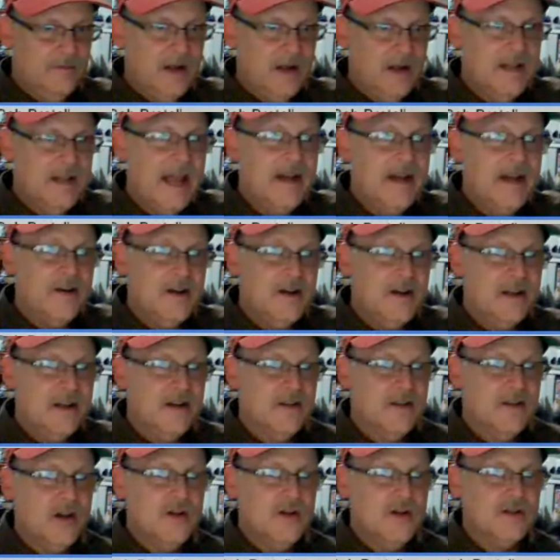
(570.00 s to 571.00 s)
entered
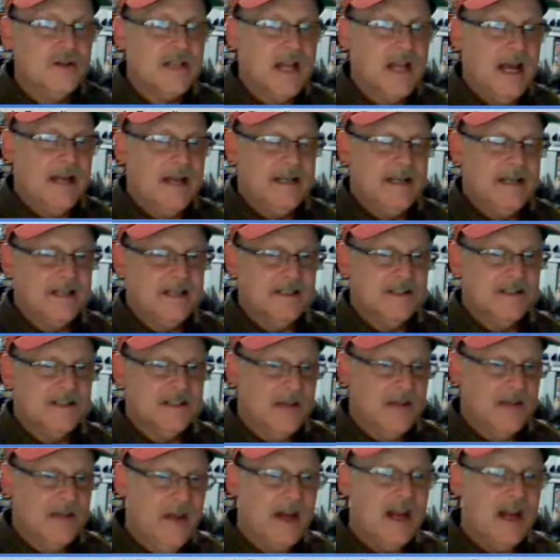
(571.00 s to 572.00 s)
into those contests and
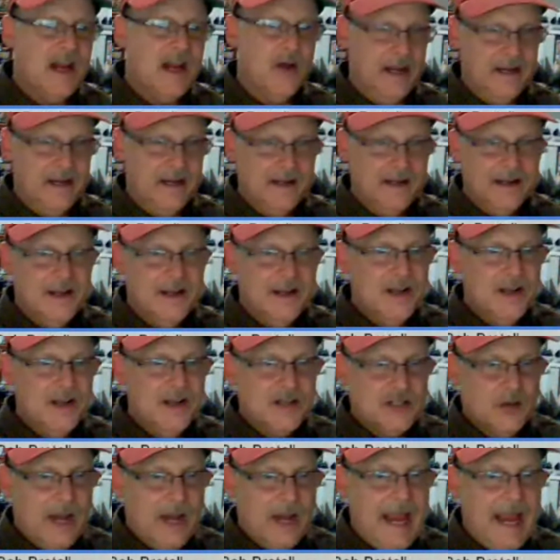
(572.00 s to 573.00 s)
stuff. Anyway,
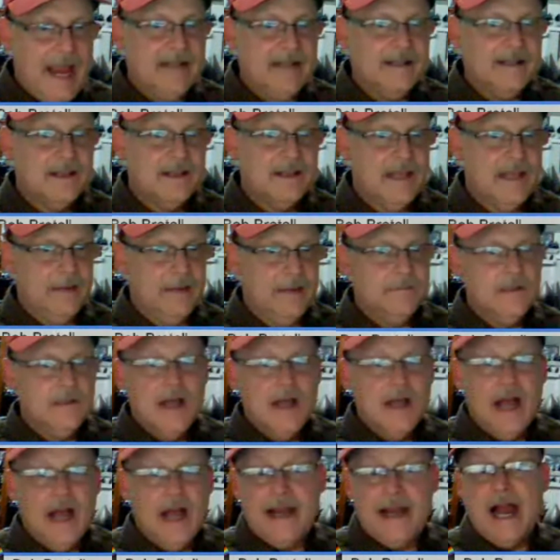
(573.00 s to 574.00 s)
so I had the thing.
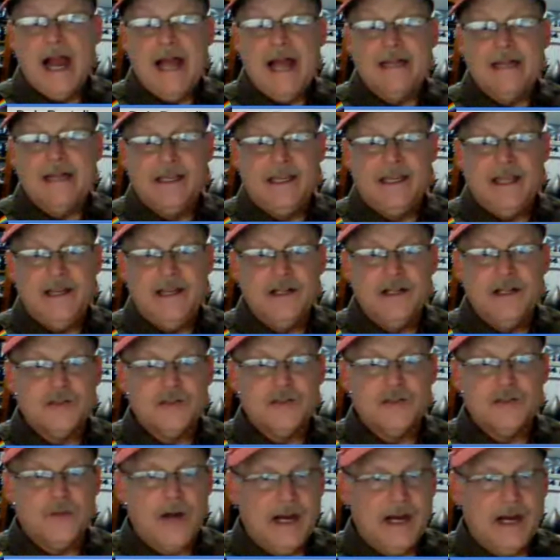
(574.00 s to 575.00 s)
I got the Guinness
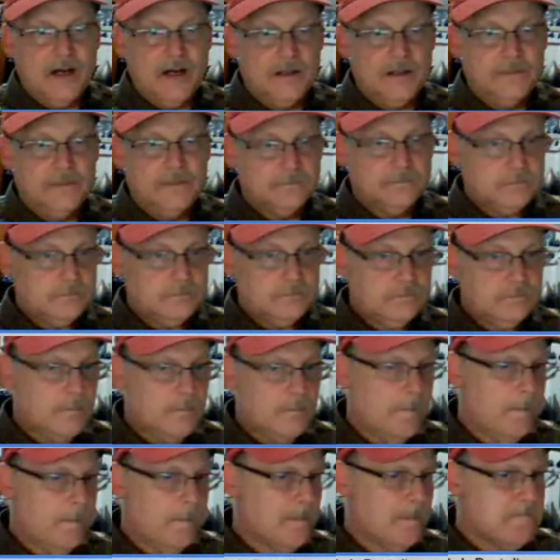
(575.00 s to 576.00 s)
record,
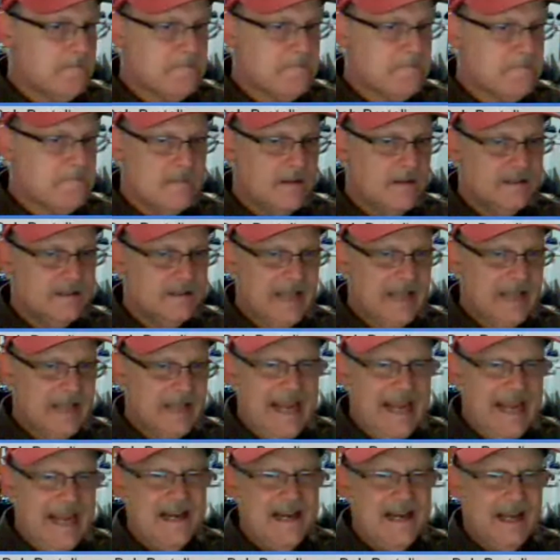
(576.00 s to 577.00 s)

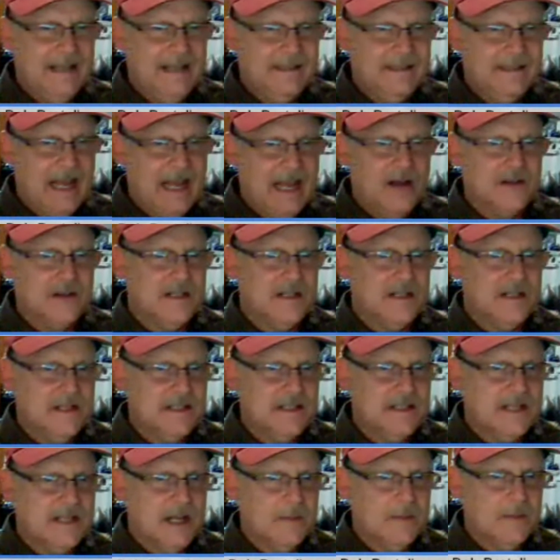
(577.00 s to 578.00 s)
89,000 and
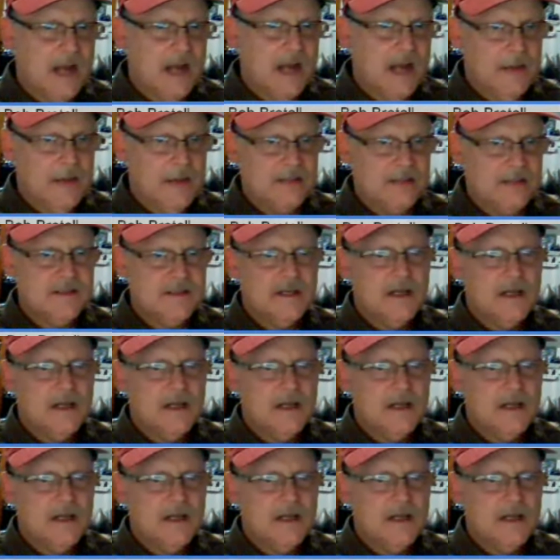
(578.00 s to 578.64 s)
some comics,